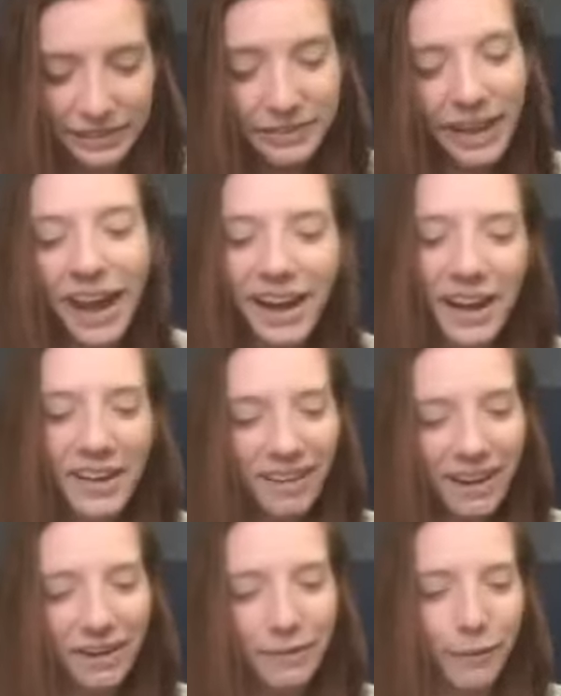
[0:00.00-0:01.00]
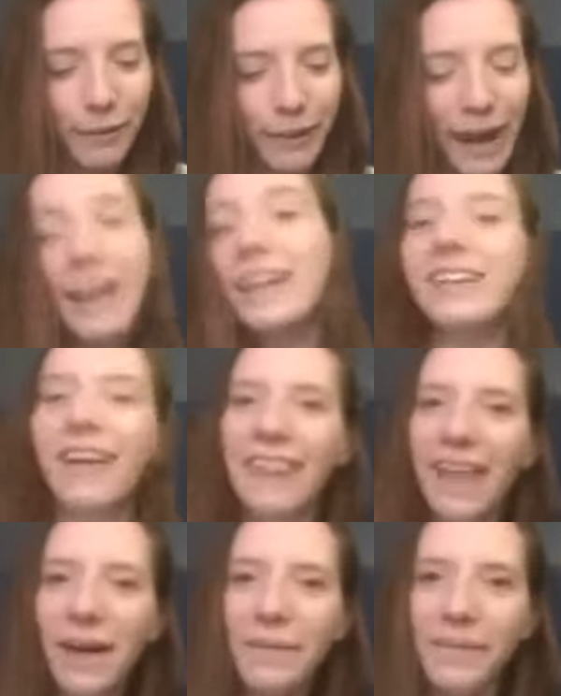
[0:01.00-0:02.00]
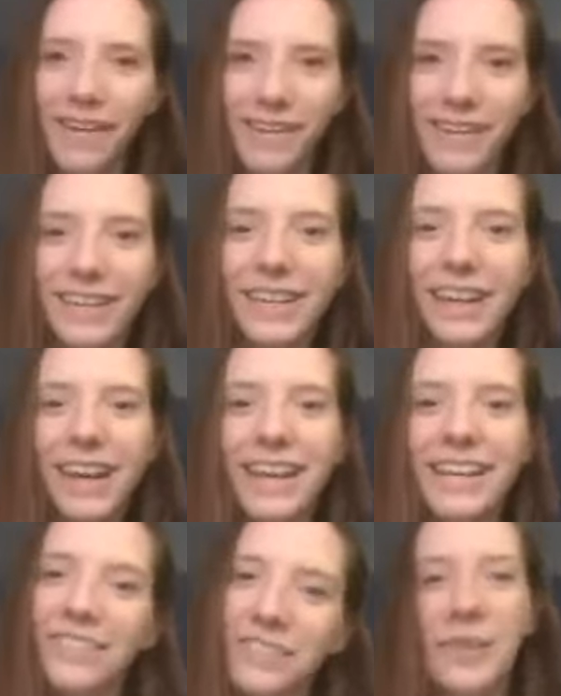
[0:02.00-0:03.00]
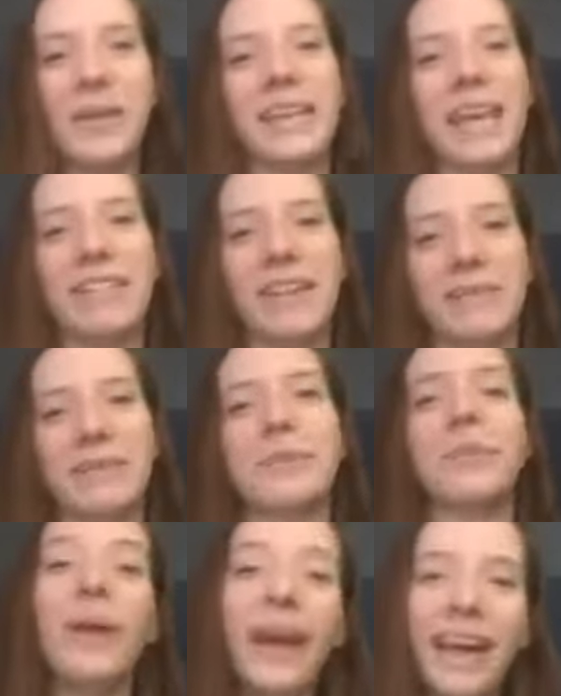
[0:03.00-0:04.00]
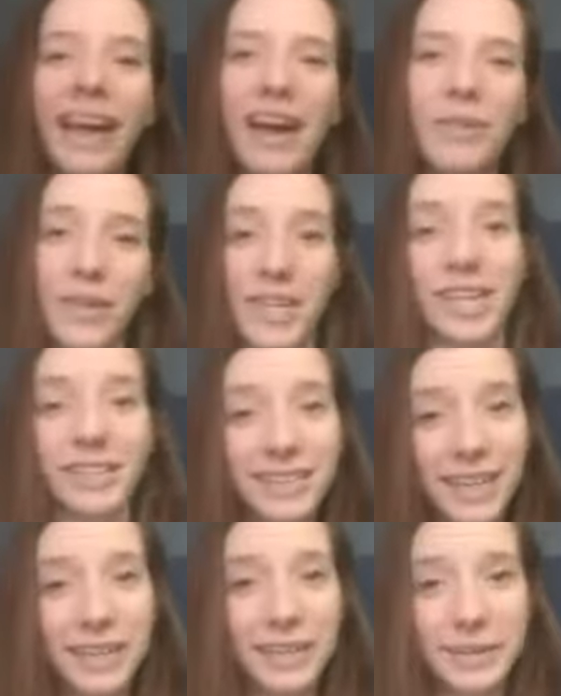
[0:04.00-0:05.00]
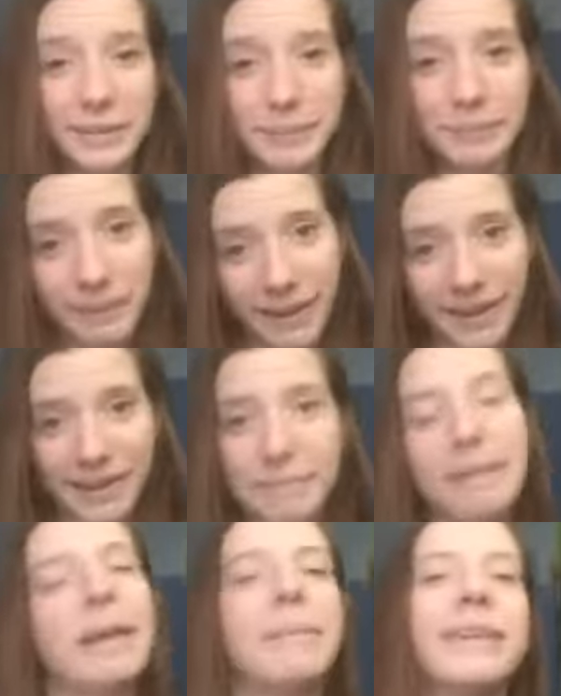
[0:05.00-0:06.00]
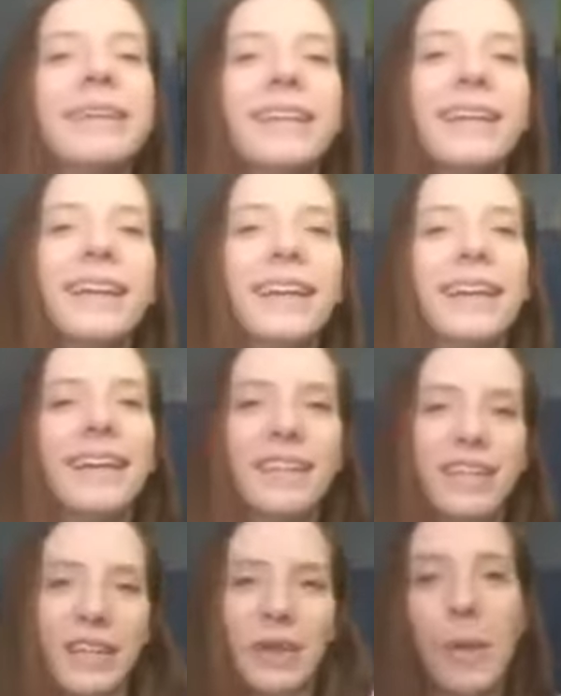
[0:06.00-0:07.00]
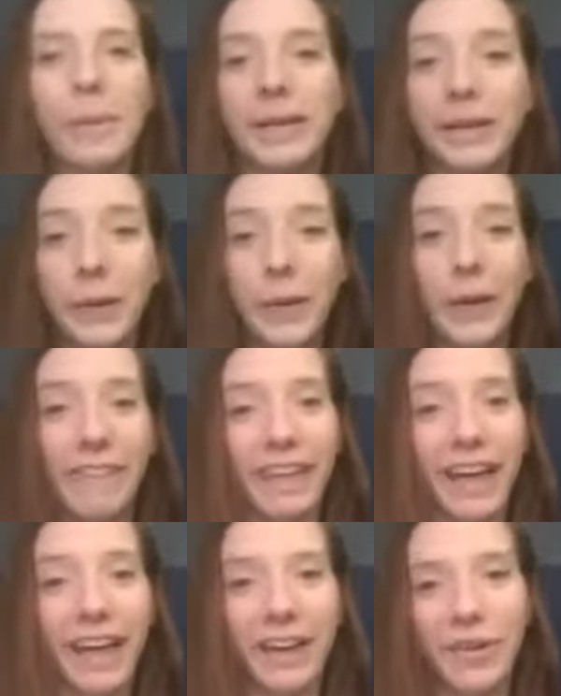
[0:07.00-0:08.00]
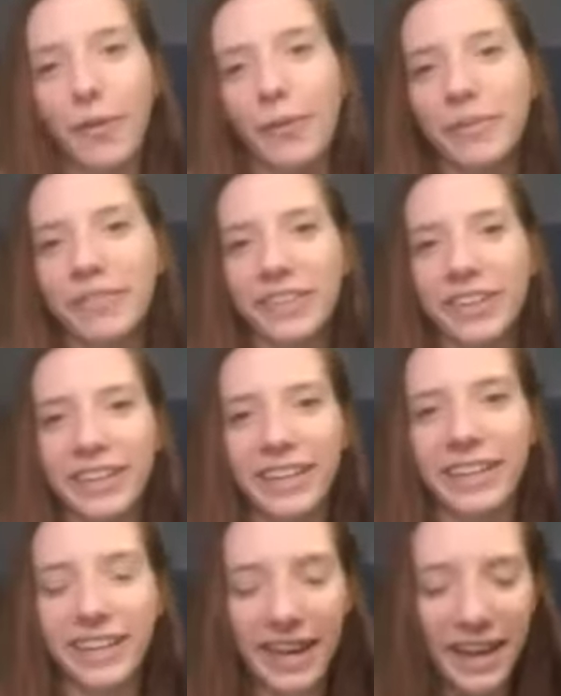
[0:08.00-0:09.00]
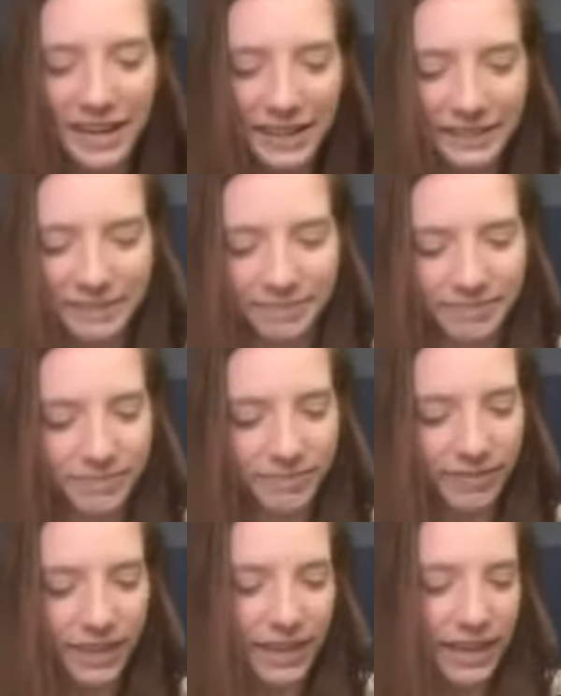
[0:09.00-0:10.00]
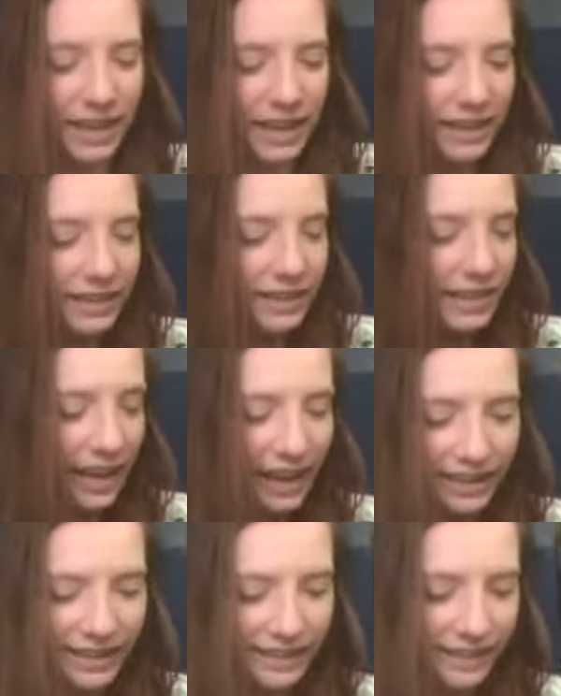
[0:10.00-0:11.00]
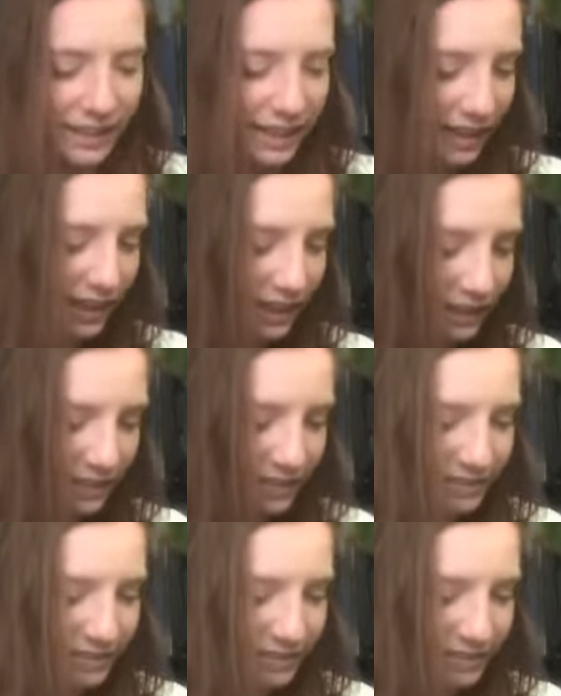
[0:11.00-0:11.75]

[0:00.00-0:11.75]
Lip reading: So yeah, alright, we'll end on that one. Even though I gave that one away, I wish I didn't, but maybe nobody caught that, hopefully. And again, I